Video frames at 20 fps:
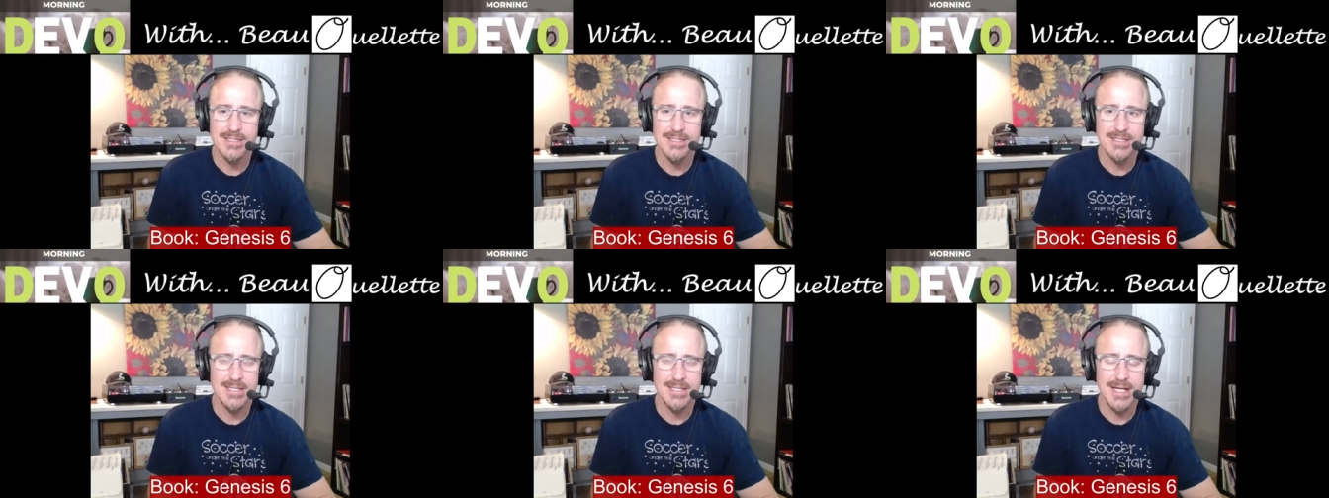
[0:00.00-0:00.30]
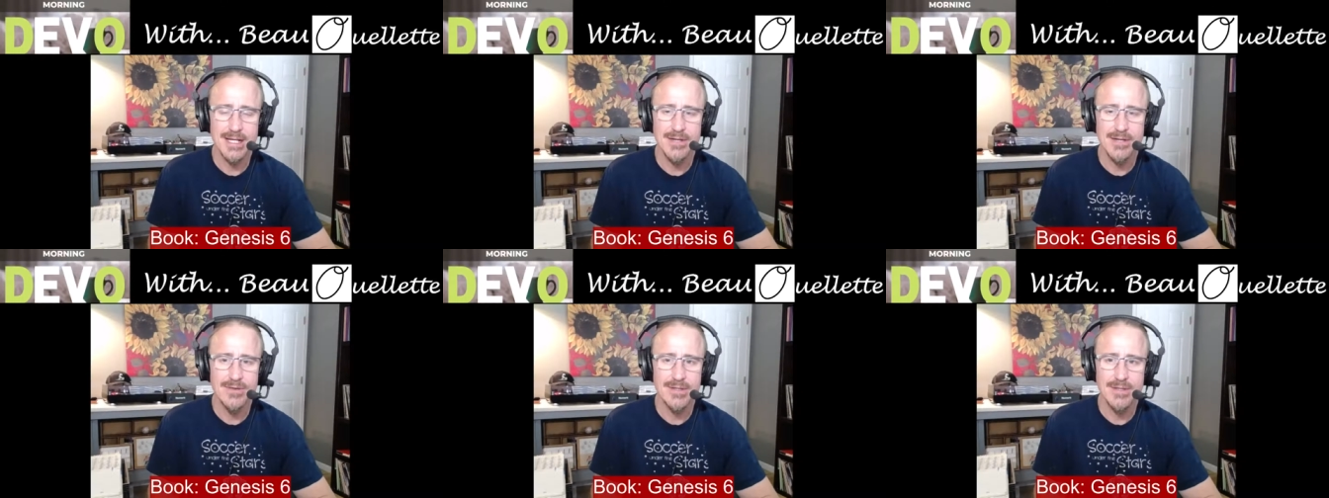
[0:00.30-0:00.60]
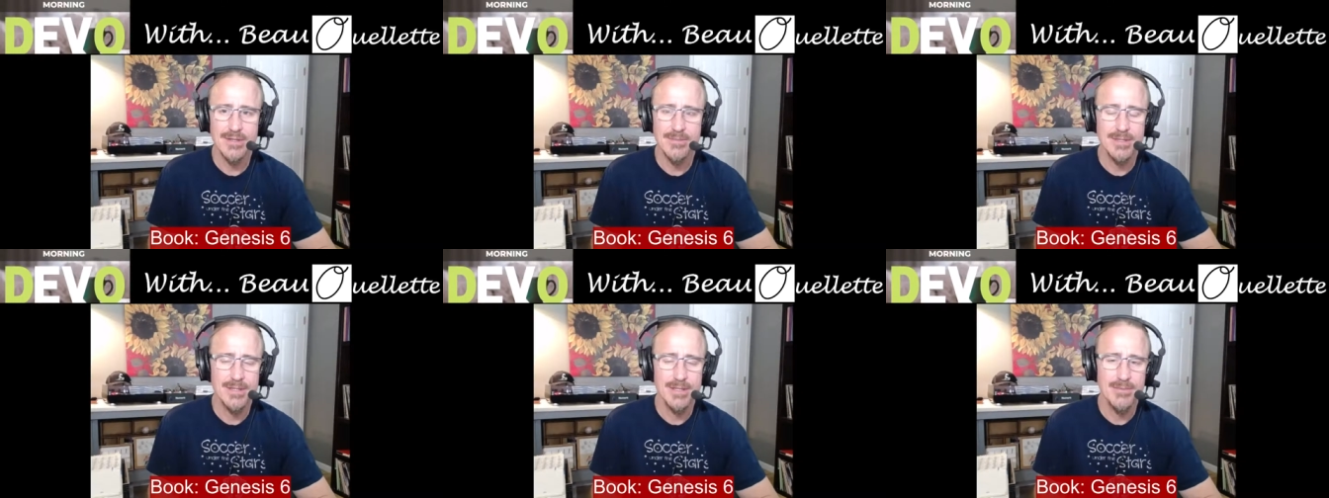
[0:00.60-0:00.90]
It's not going
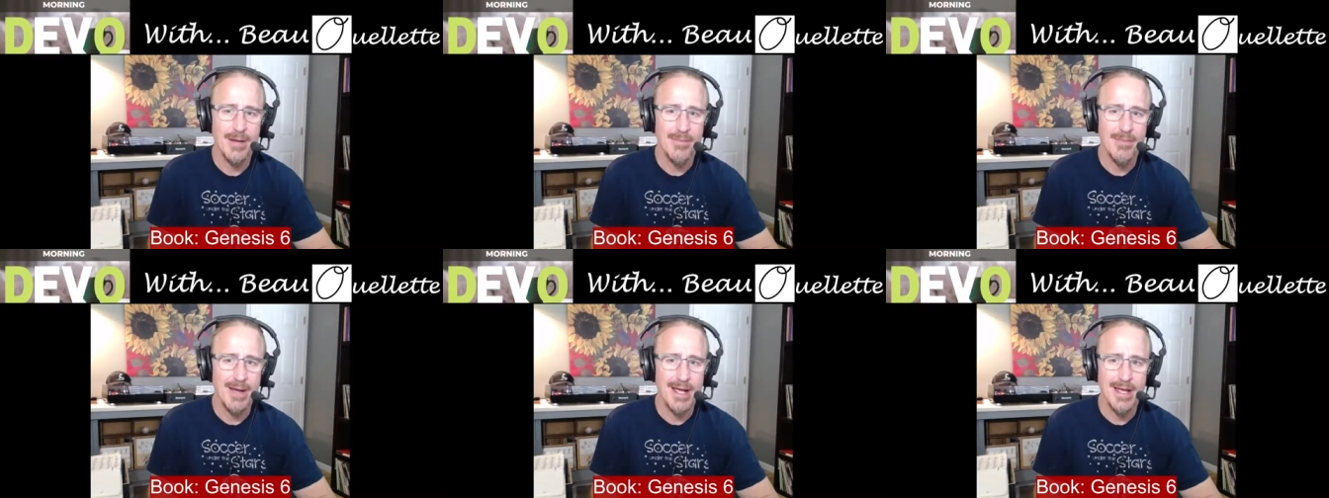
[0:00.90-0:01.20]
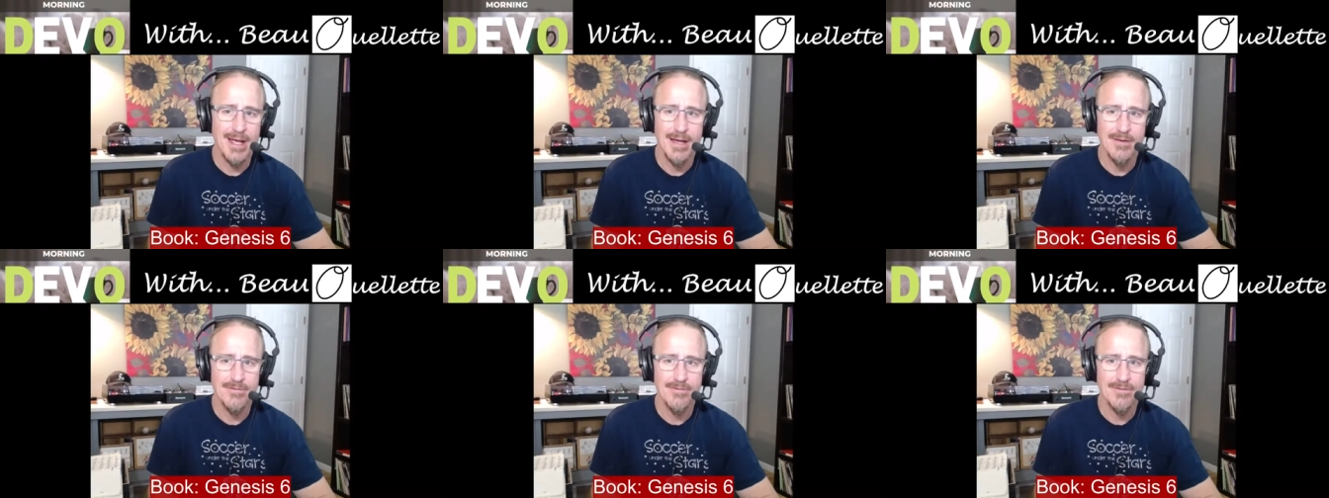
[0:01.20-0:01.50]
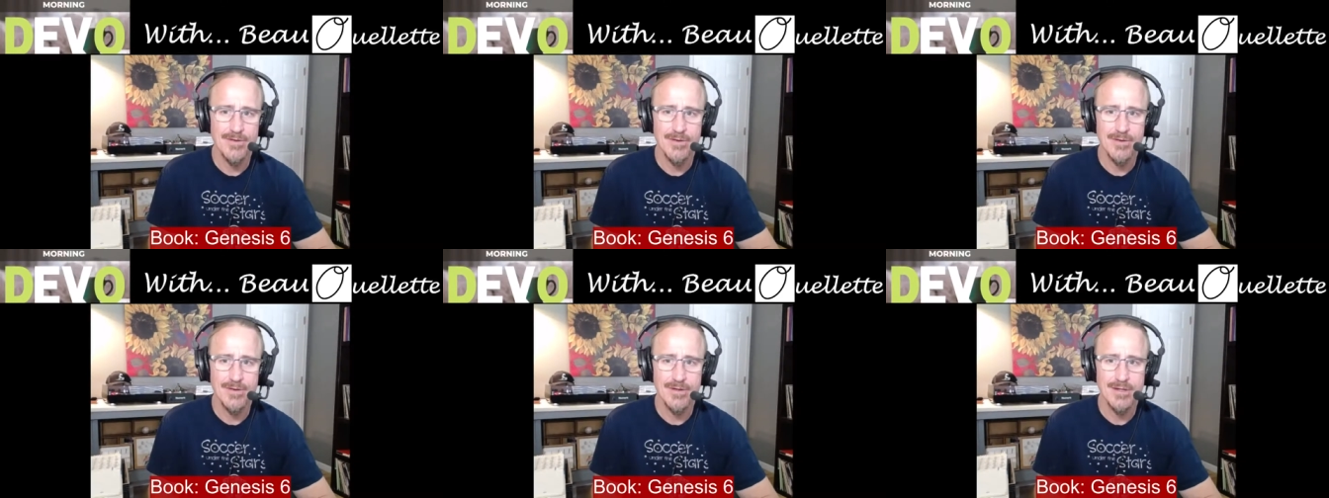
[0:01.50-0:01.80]
to be by my
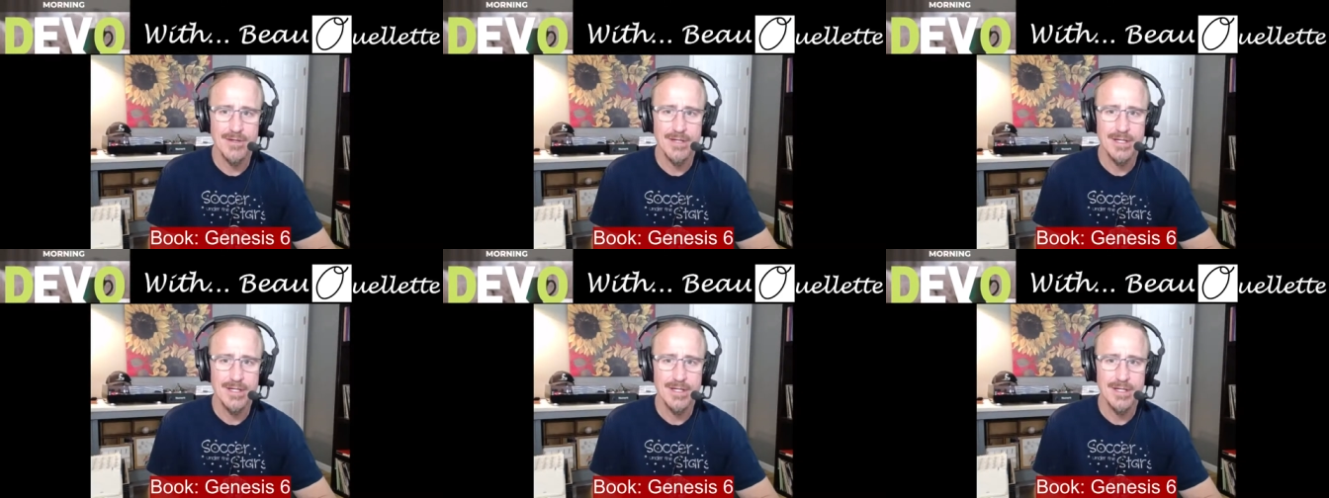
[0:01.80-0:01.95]
effort.